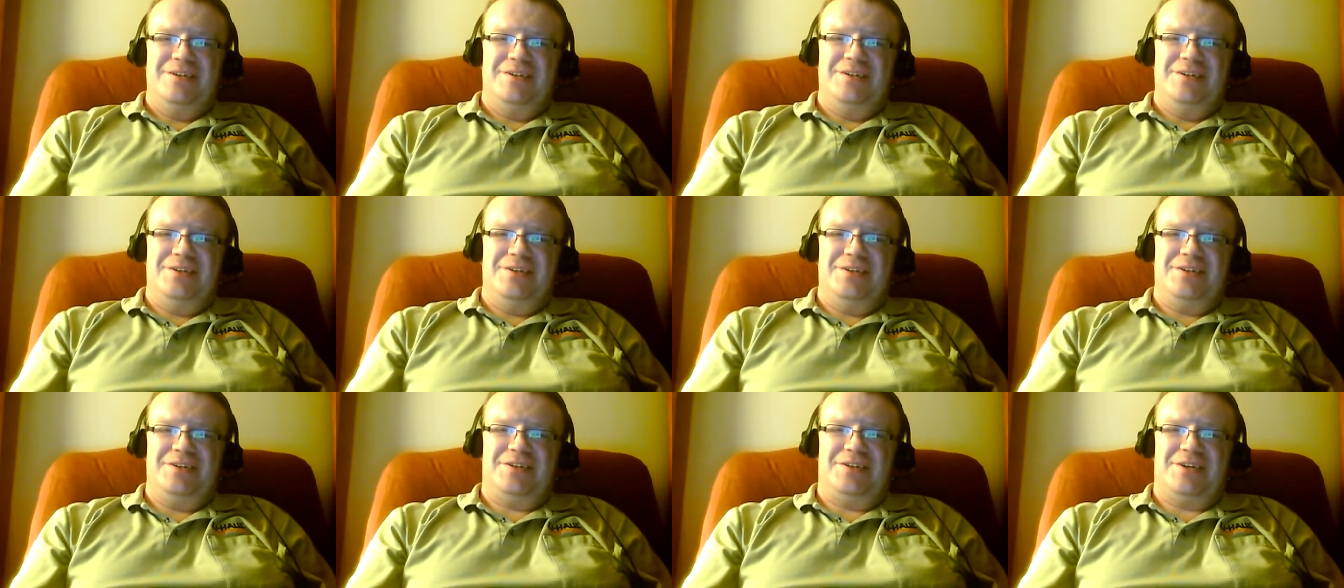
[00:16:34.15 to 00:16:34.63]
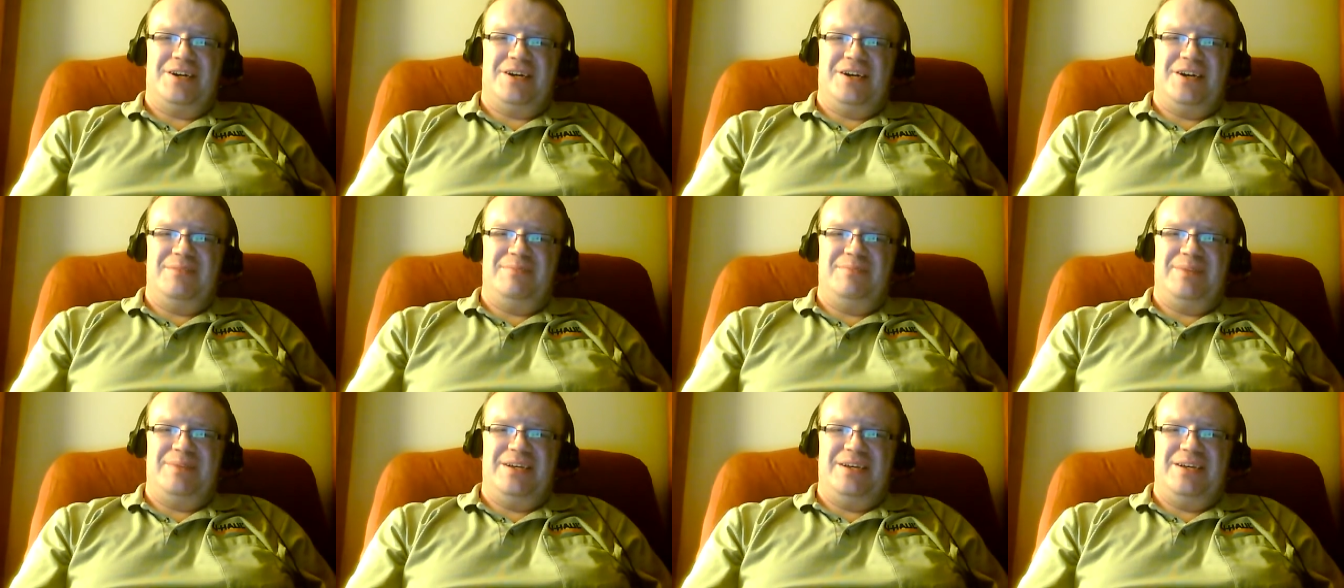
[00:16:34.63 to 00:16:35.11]
Uh, try
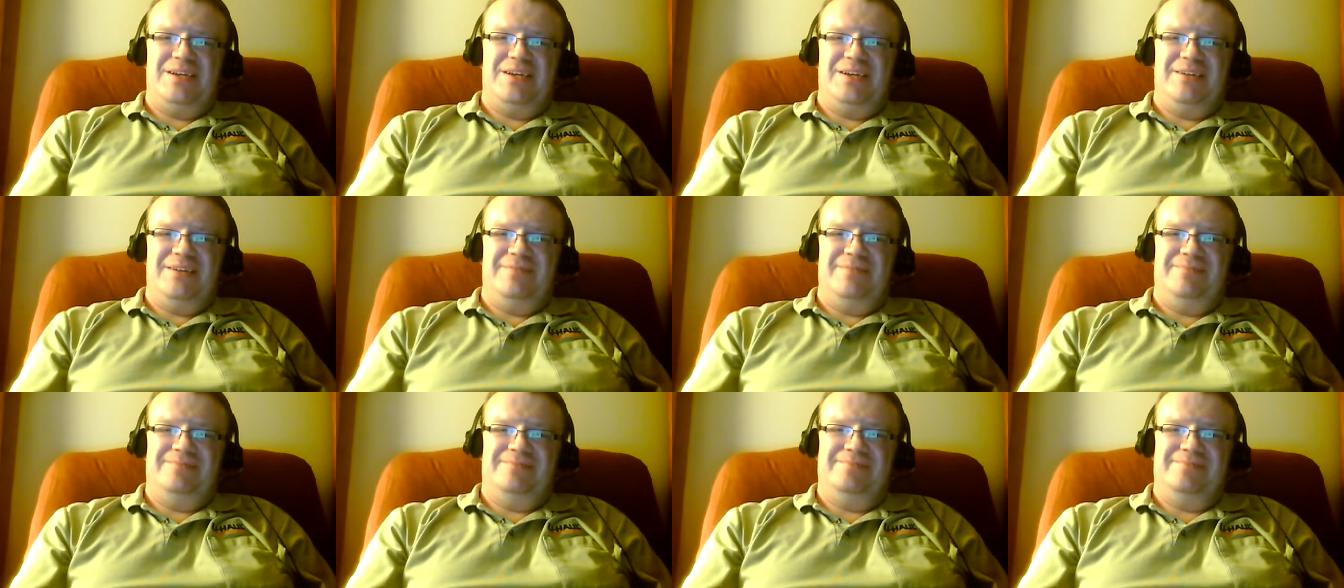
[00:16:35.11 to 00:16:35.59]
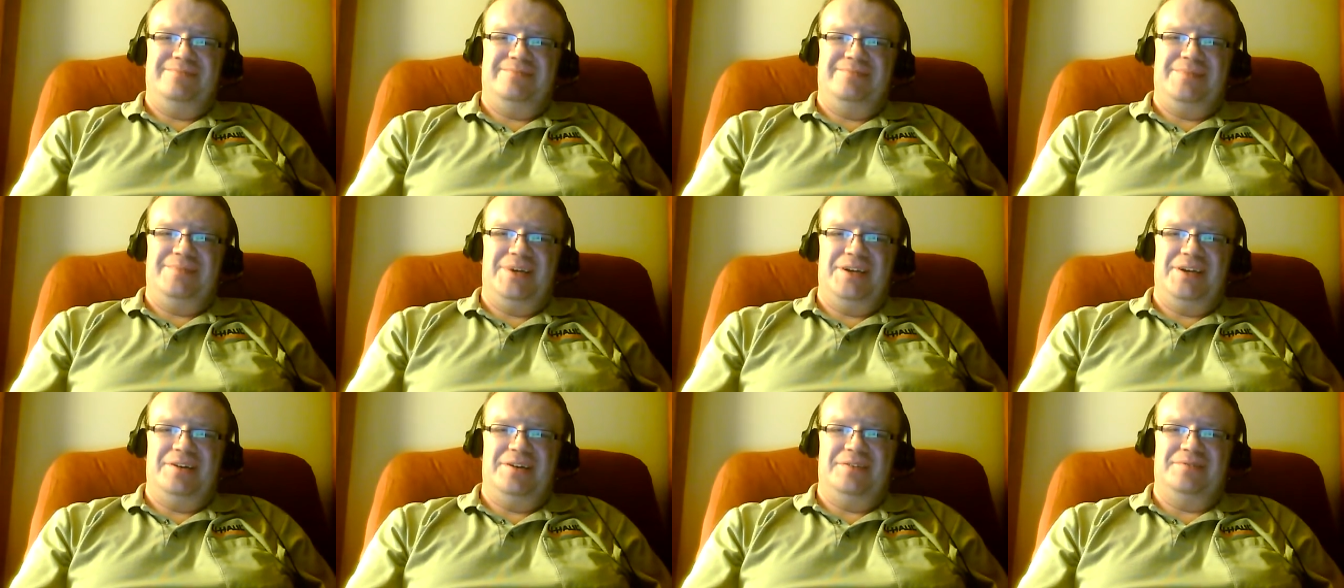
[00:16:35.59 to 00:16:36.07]
and be,
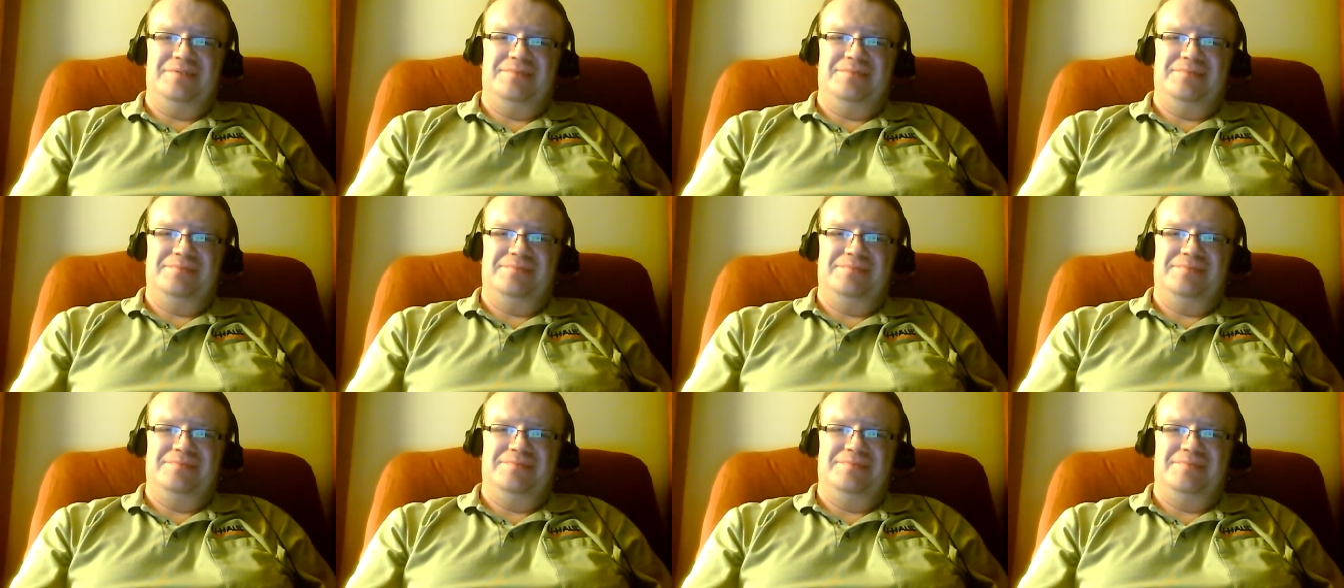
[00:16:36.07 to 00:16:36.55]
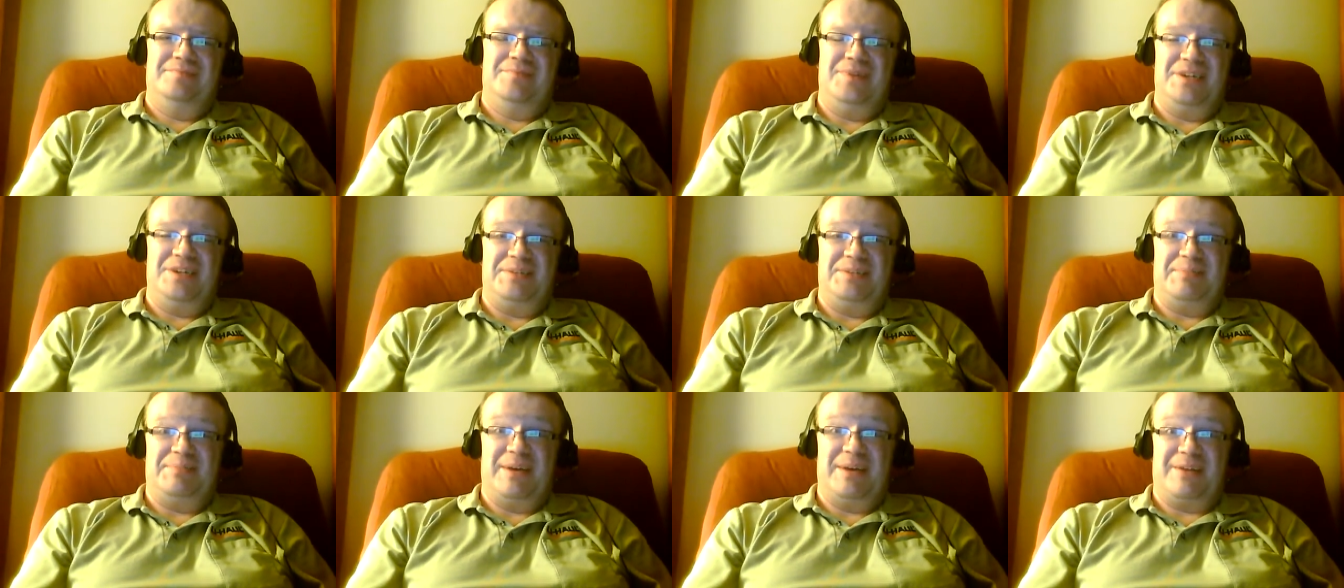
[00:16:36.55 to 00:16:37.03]
you know,
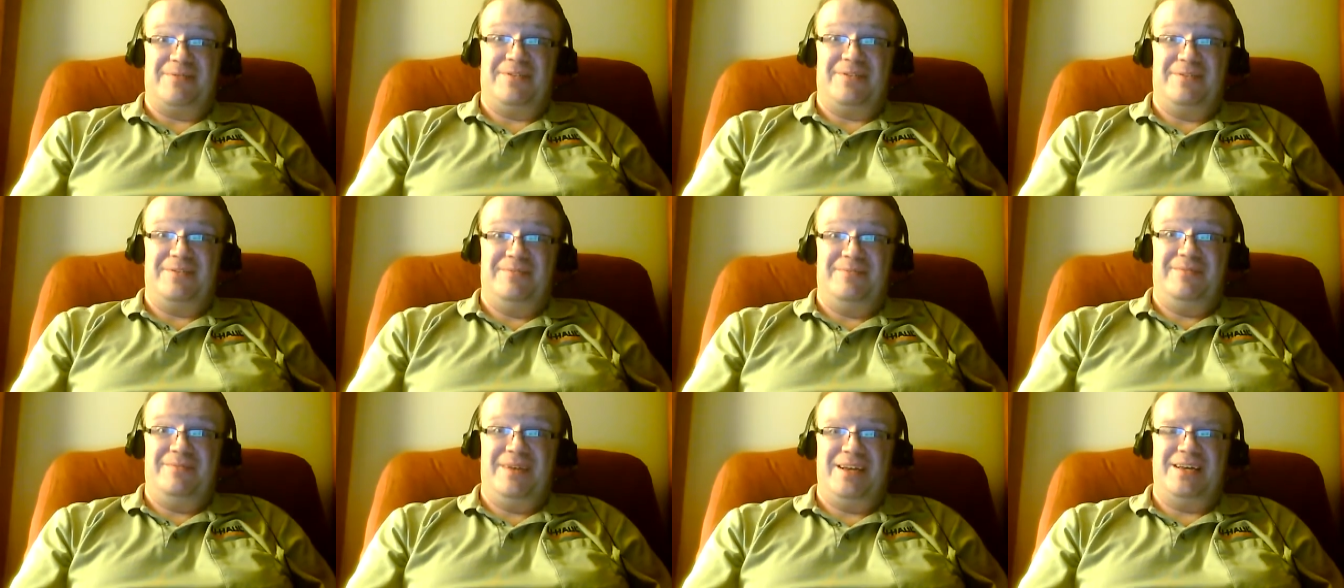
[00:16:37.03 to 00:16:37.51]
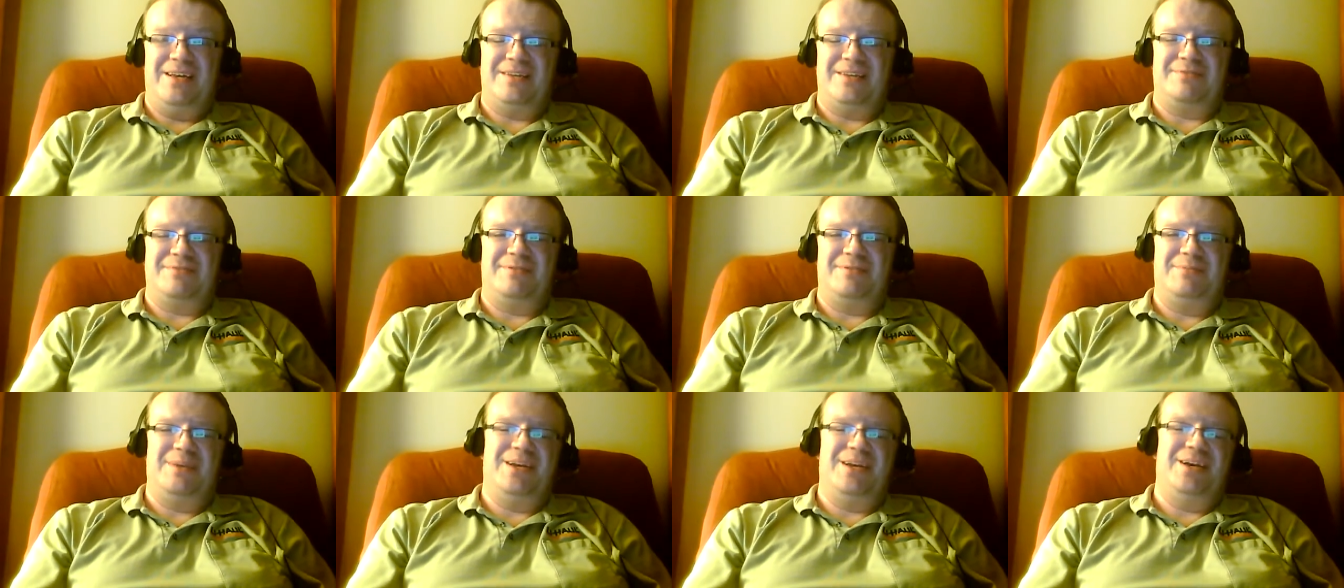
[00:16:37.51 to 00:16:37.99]
respectful, I guess
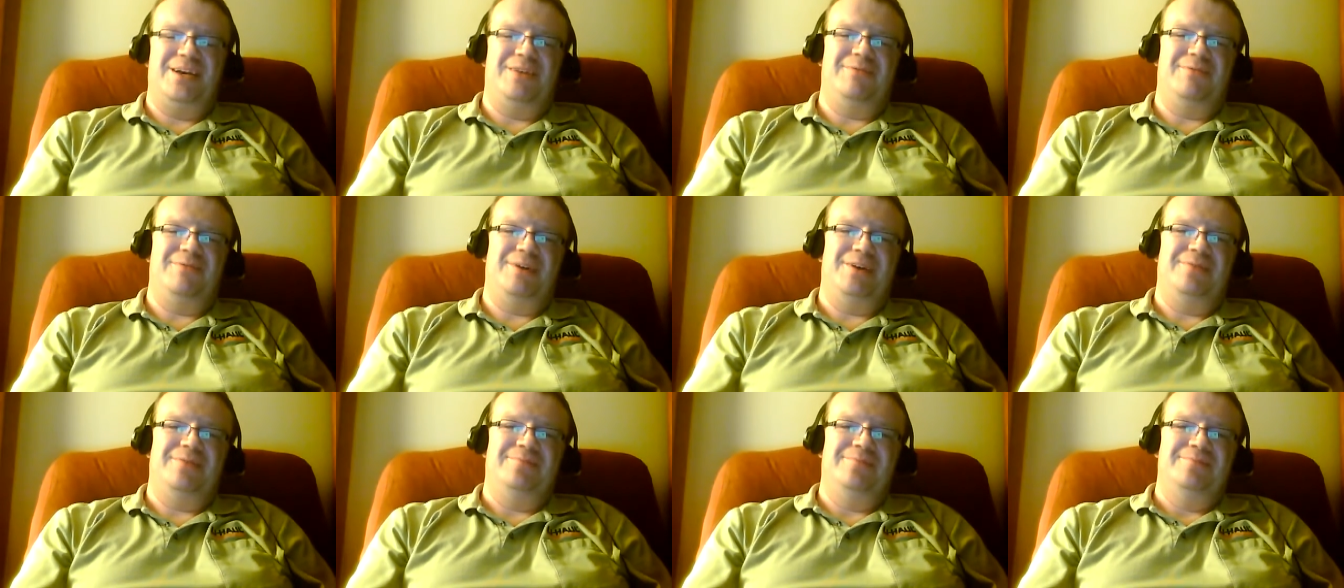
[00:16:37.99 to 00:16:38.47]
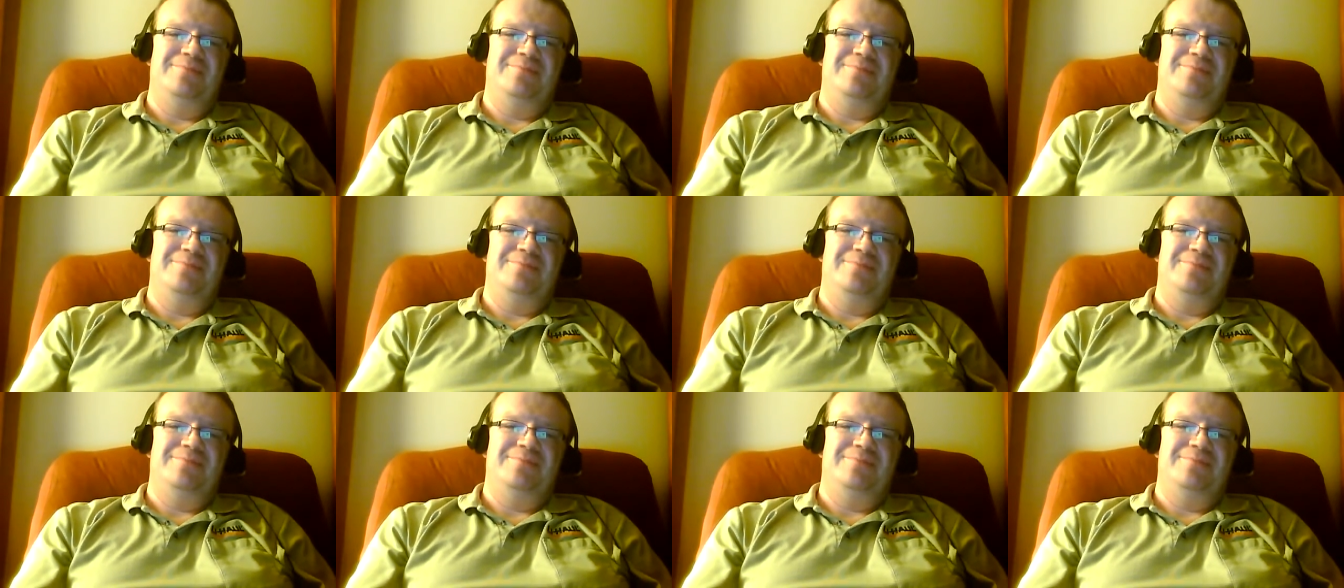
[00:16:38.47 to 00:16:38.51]
would be a good word.